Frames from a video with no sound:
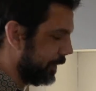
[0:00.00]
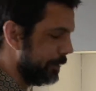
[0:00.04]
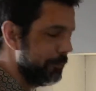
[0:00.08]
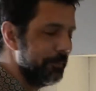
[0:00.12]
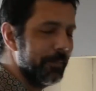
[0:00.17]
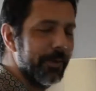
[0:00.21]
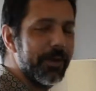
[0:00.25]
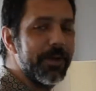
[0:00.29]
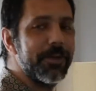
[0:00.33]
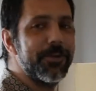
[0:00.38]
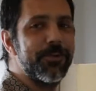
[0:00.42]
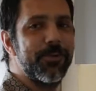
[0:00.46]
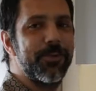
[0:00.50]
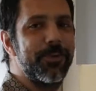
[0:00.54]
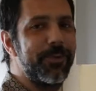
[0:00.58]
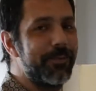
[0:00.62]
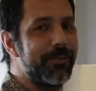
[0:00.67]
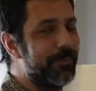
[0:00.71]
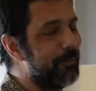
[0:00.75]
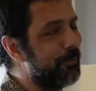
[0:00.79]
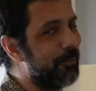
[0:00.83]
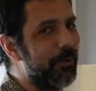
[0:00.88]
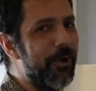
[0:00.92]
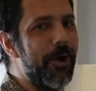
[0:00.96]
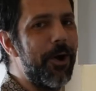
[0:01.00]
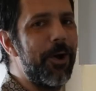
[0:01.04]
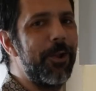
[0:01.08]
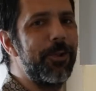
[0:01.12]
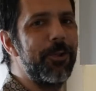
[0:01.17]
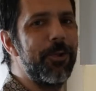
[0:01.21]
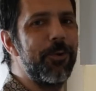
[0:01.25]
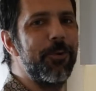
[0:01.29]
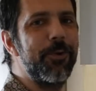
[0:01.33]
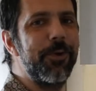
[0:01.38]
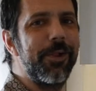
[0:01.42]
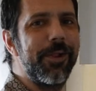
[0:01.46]
because we're all
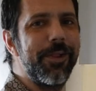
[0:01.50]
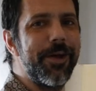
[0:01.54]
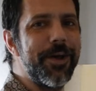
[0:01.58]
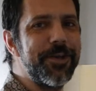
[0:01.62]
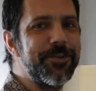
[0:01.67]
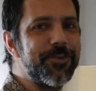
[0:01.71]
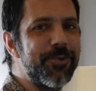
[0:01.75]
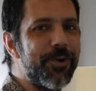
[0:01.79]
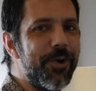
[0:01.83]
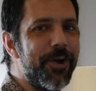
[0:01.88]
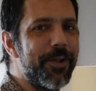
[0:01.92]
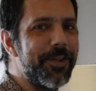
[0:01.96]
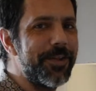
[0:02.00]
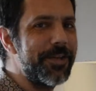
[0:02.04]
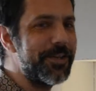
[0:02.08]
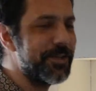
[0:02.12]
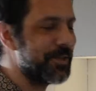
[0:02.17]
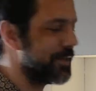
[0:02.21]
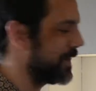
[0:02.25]
low cholesterol these